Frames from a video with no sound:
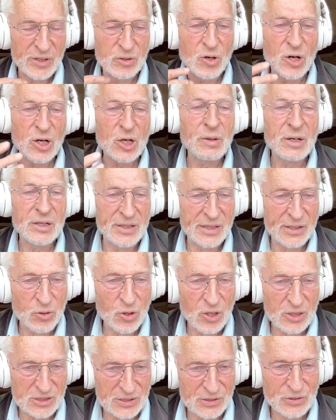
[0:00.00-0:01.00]
we talk about it
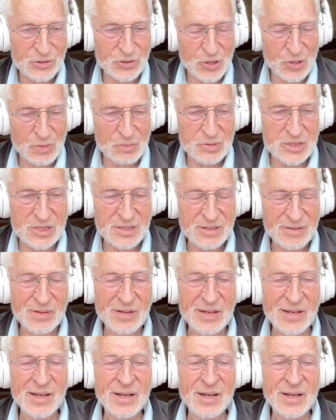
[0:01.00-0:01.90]
in causal terms,